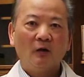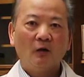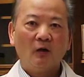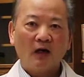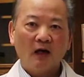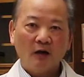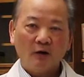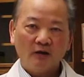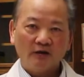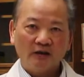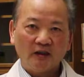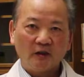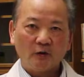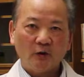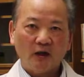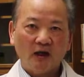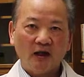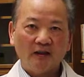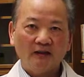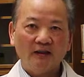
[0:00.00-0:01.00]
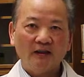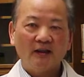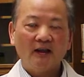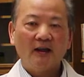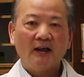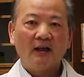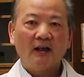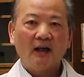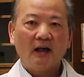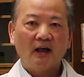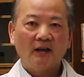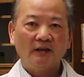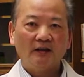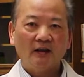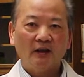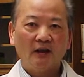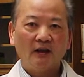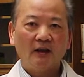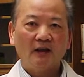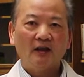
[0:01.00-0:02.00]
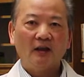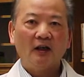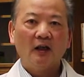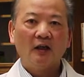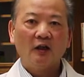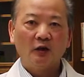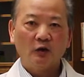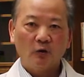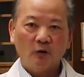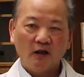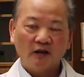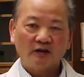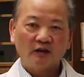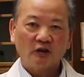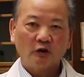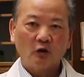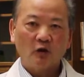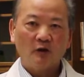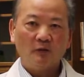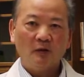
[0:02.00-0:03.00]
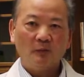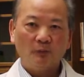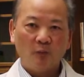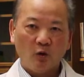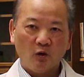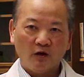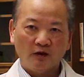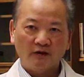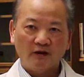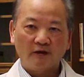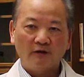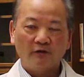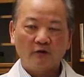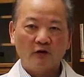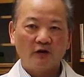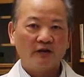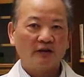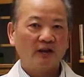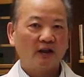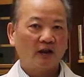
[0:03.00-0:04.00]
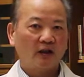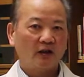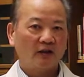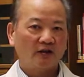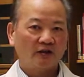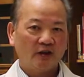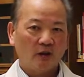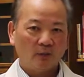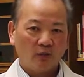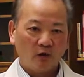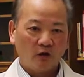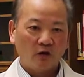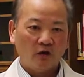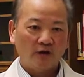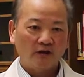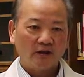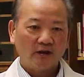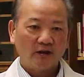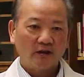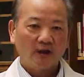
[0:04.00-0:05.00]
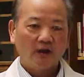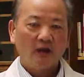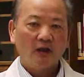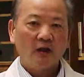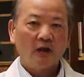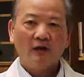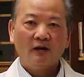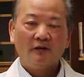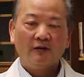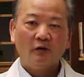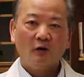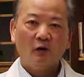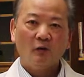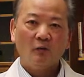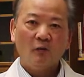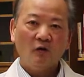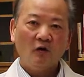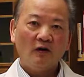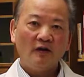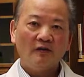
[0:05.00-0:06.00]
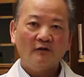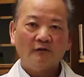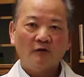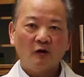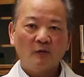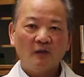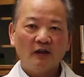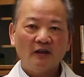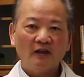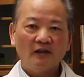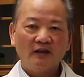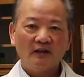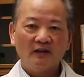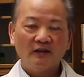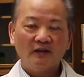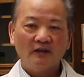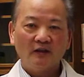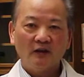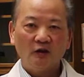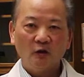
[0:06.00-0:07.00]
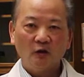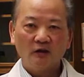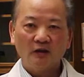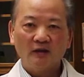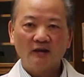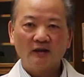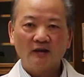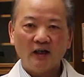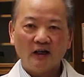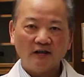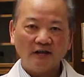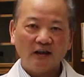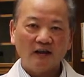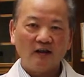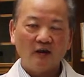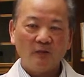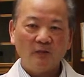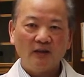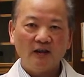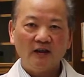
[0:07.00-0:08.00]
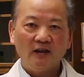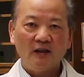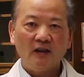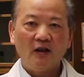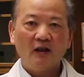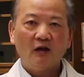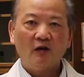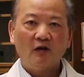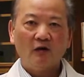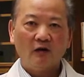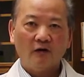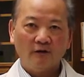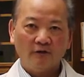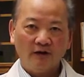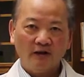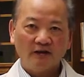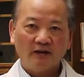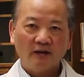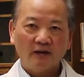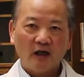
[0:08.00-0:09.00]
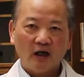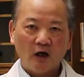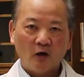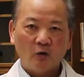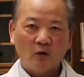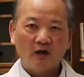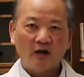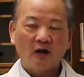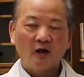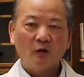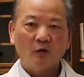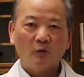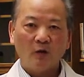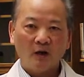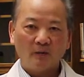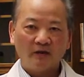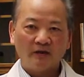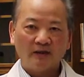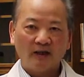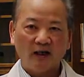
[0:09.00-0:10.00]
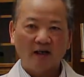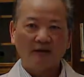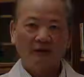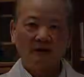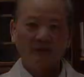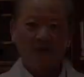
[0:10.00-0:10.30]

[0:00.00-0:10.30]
Ohio Sea Grant, and the U.S. Soybean Board for their support. For more information, you can contact me or visit our website.